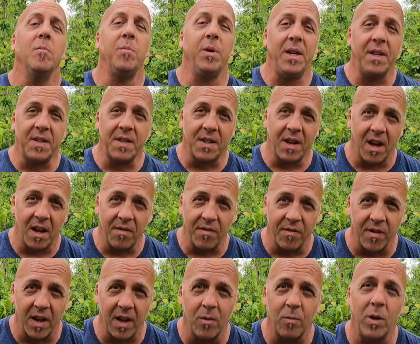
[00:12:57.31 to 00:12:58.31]
Be
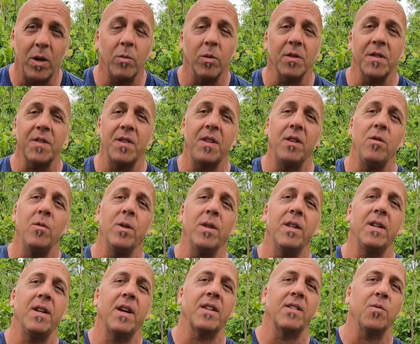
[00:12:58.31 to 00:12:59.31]
safe, and we will see you
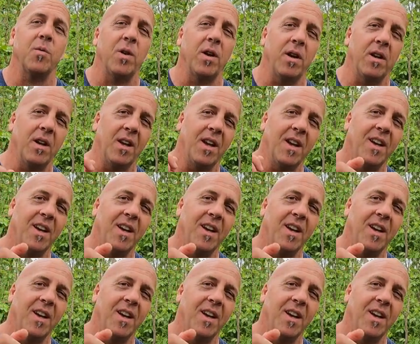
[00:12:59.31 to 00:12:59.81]
in the next one.